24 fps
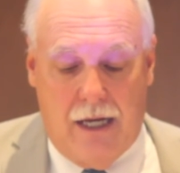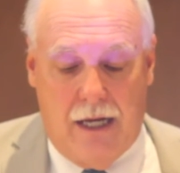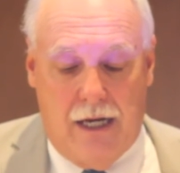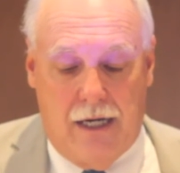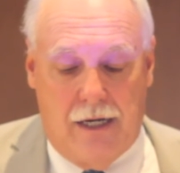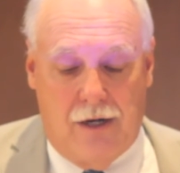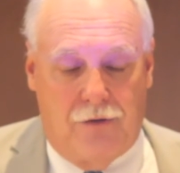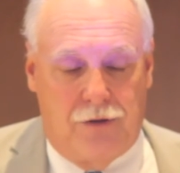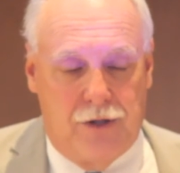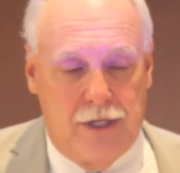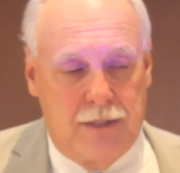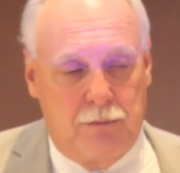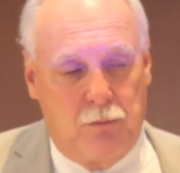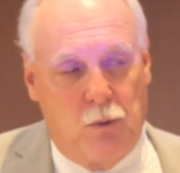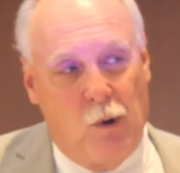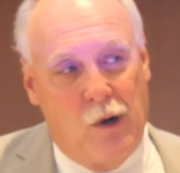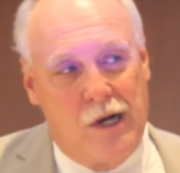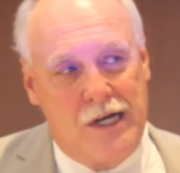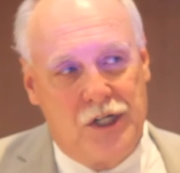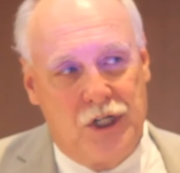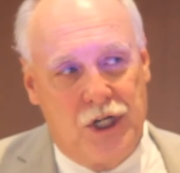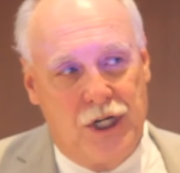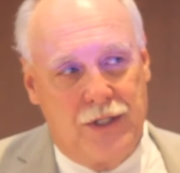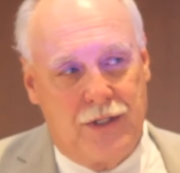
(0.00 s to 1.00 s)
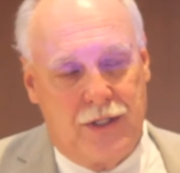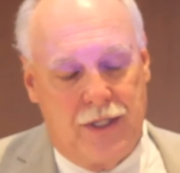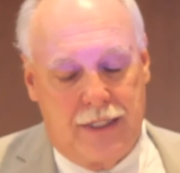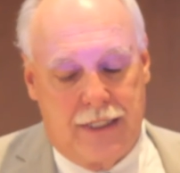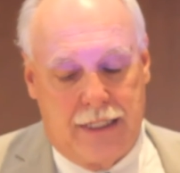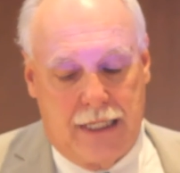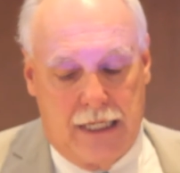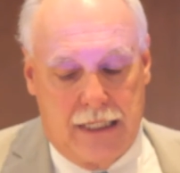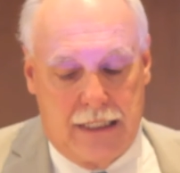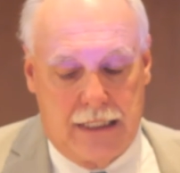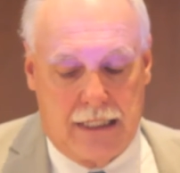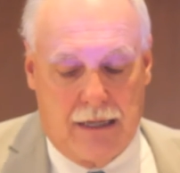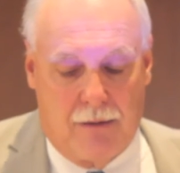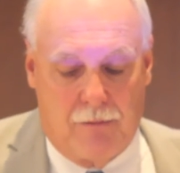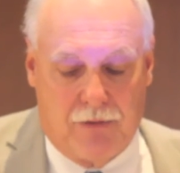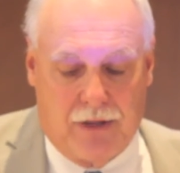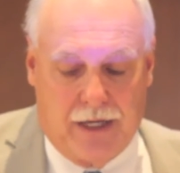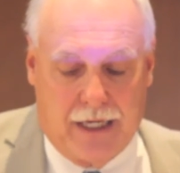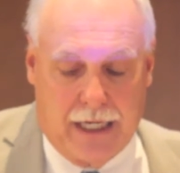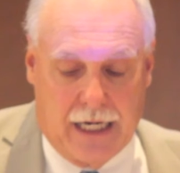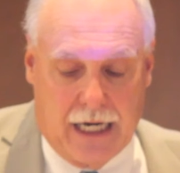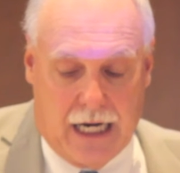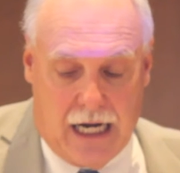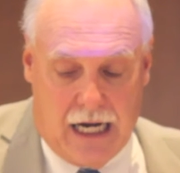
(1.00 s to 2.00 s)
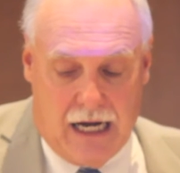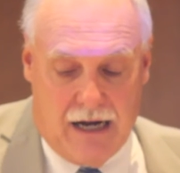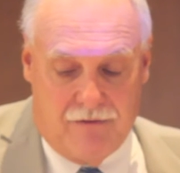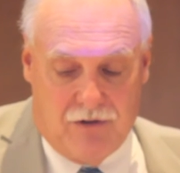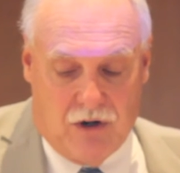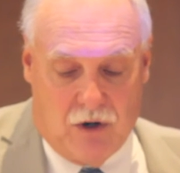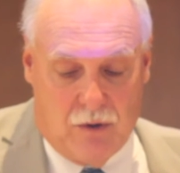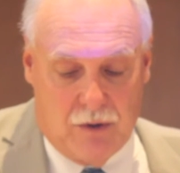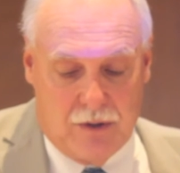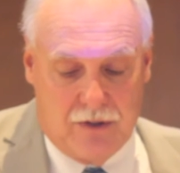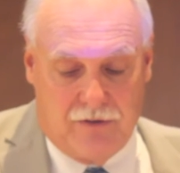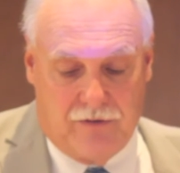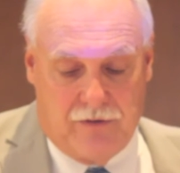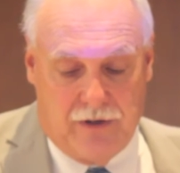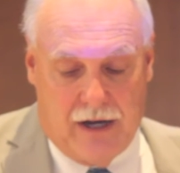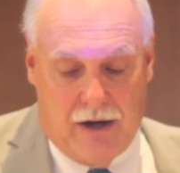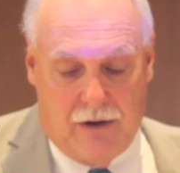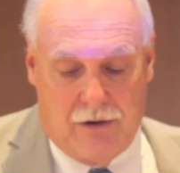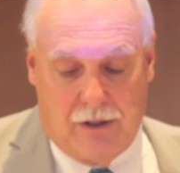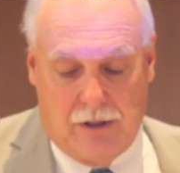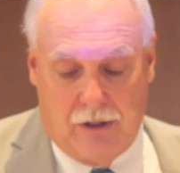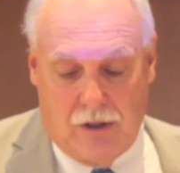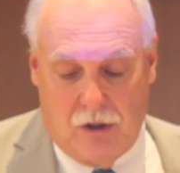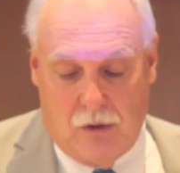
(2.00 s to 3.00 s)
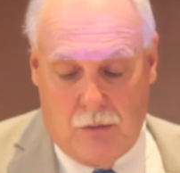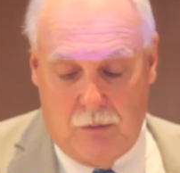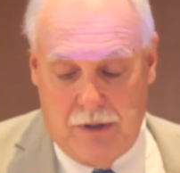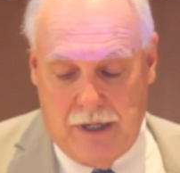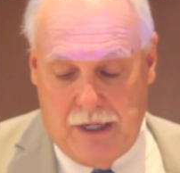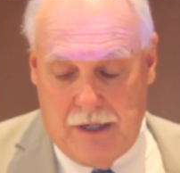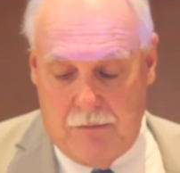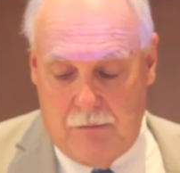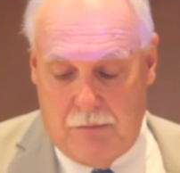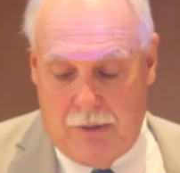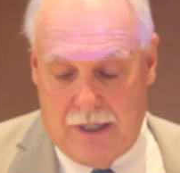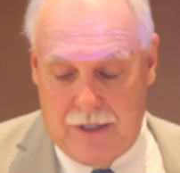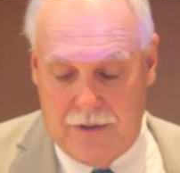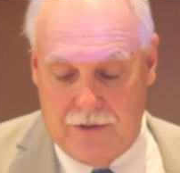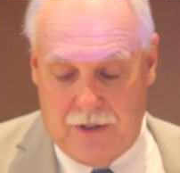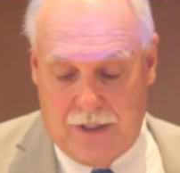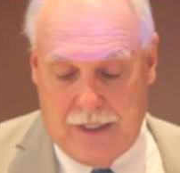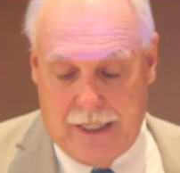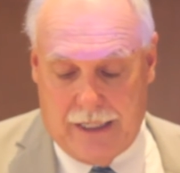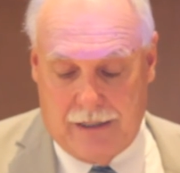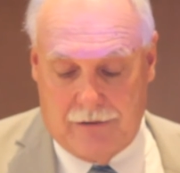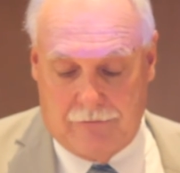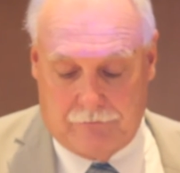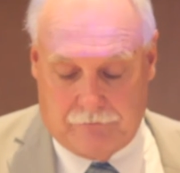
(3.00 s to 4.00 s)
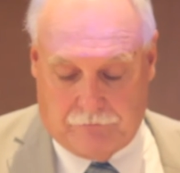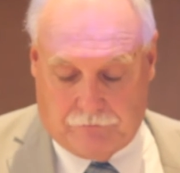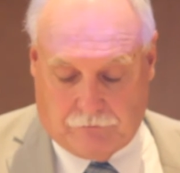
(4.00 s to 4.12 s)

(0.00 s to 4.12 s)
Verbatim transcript: Now at this point, Jesus says something that I've always found a little bit puzzling.